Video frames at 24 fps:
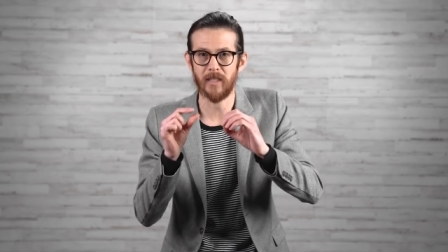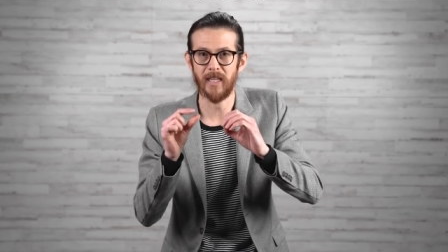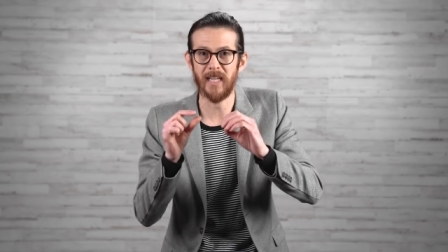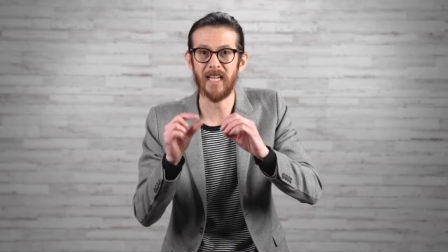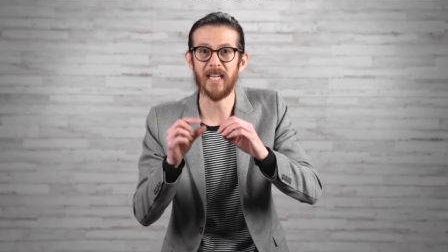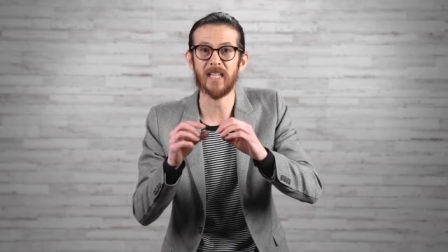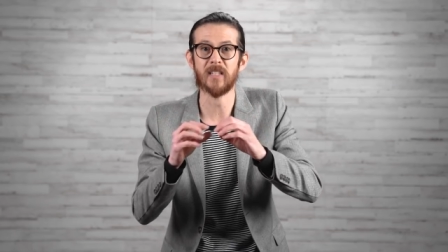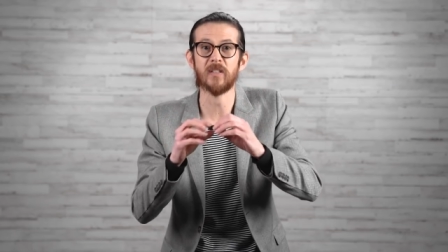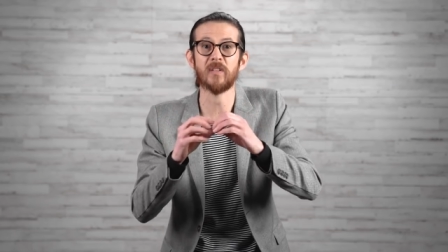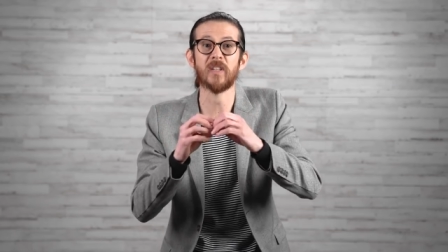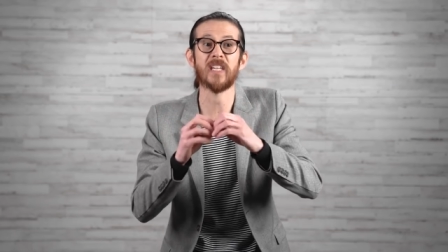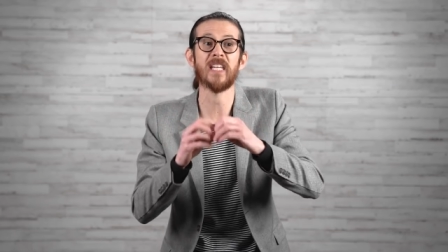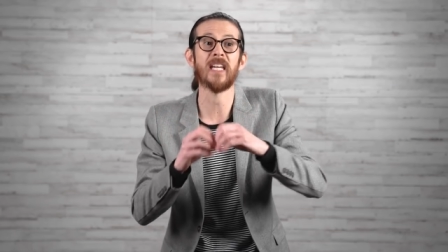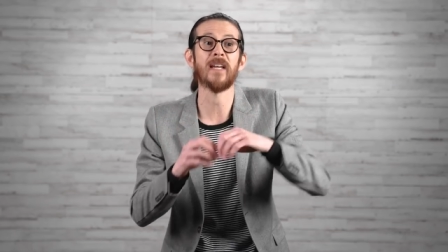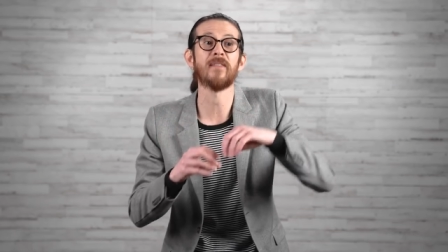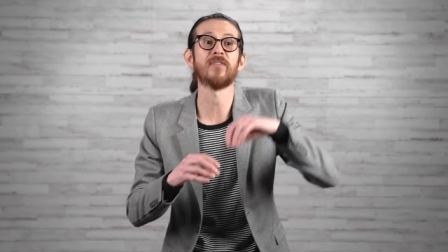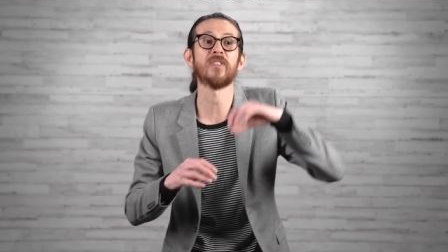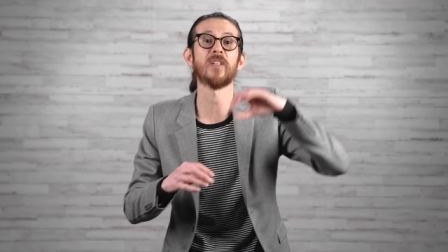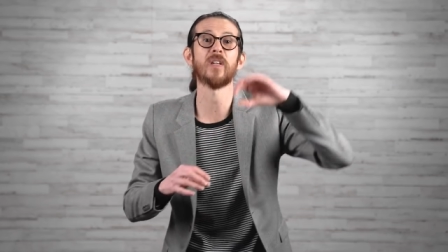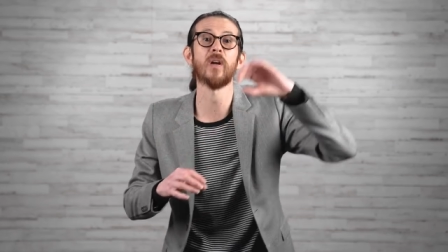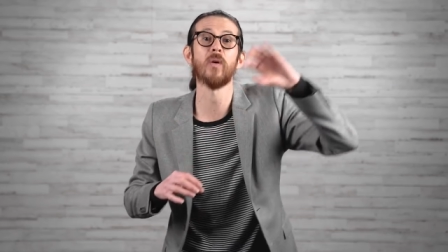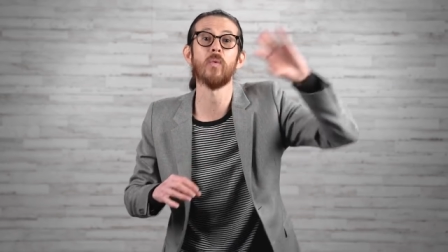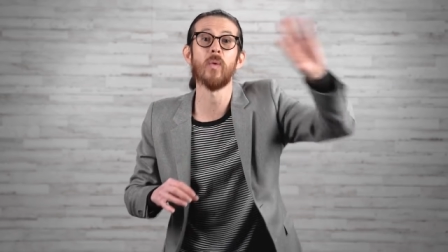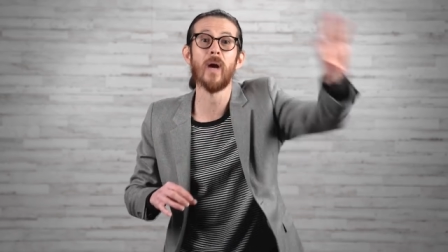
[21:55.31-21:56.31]
It
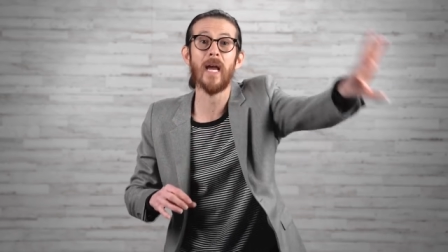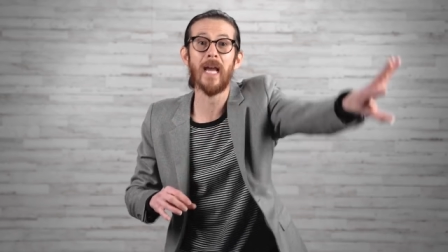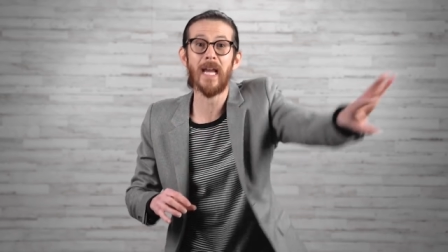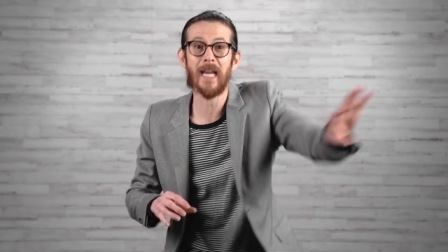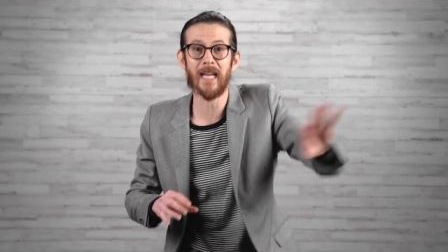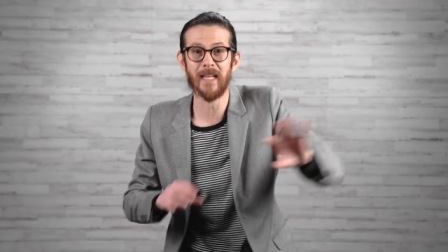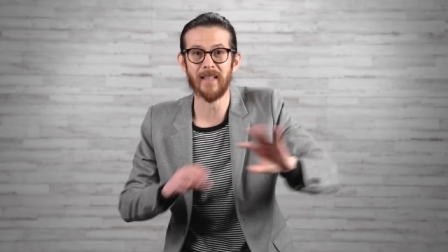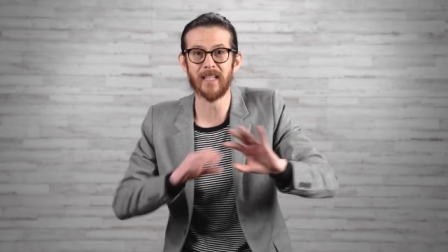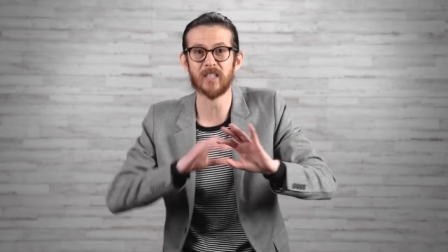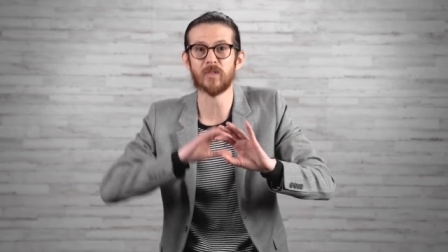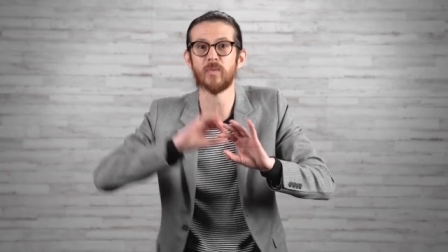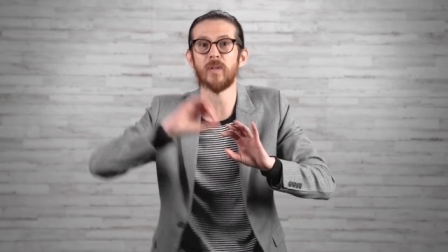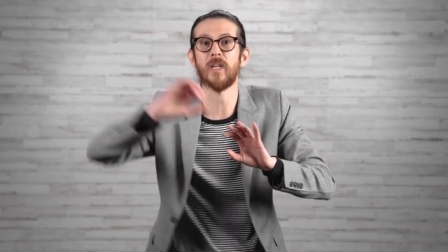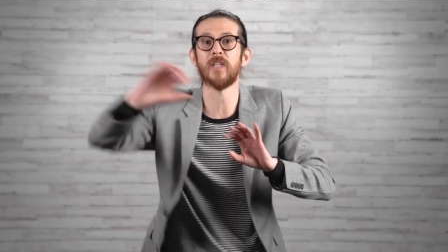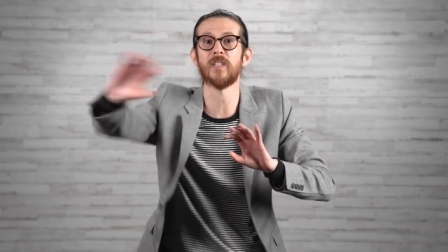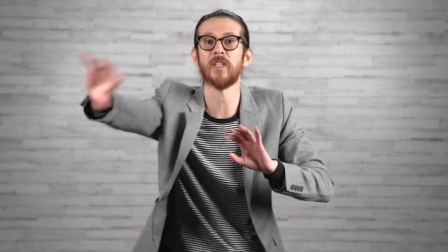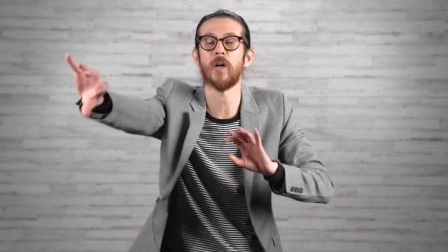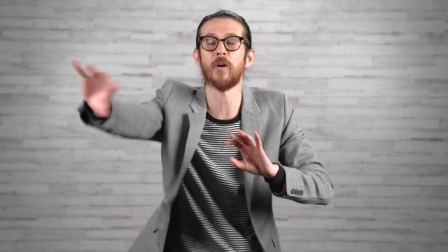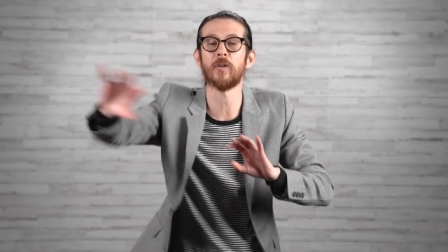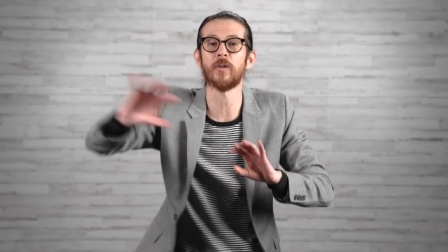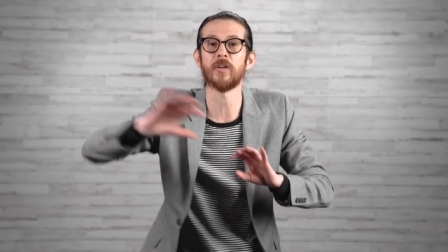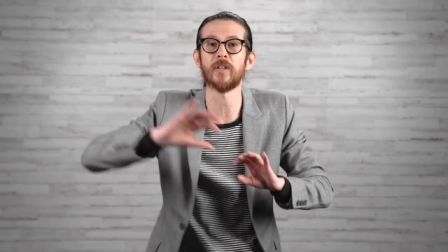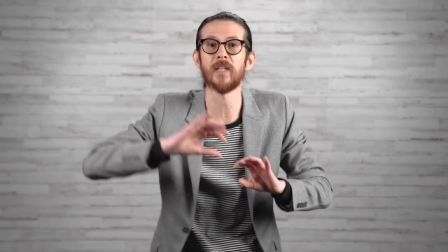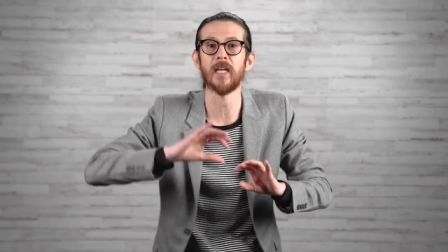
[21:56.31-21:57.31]
gives it away. That's what a
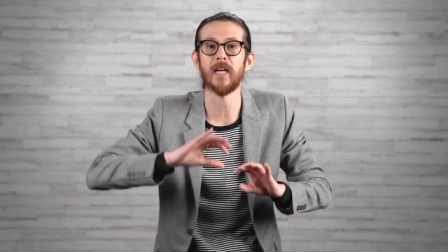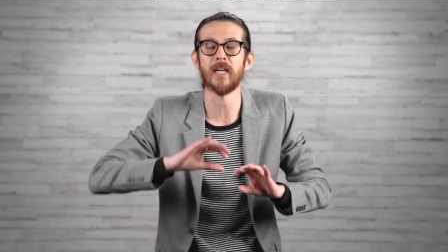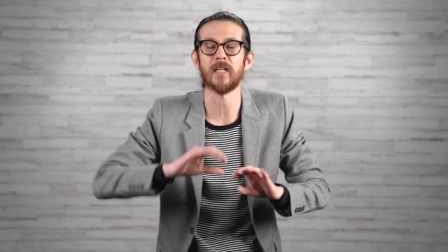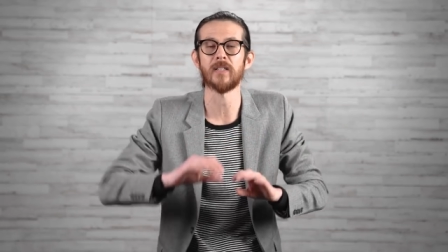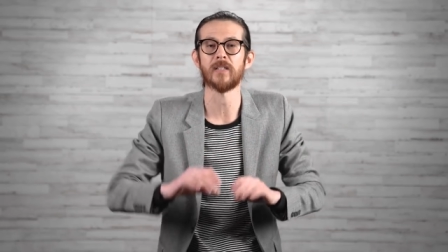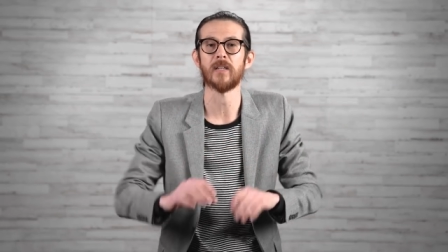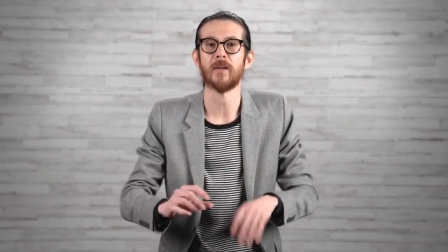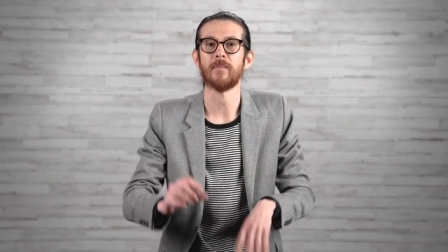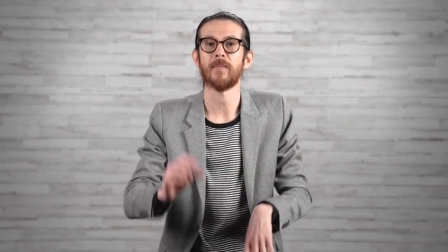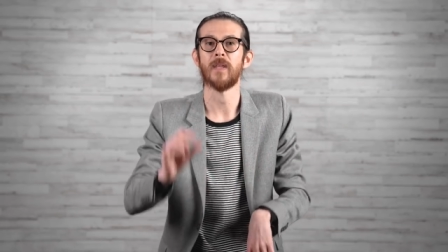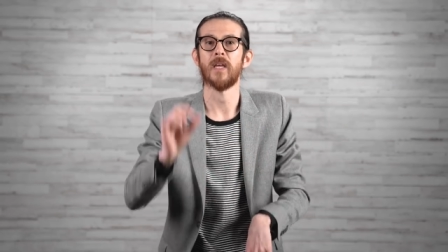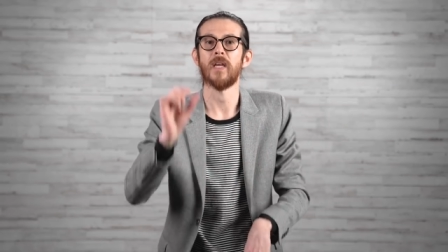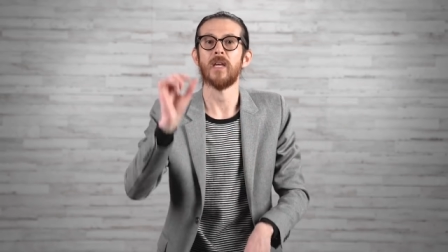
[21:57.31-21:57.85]
donor does.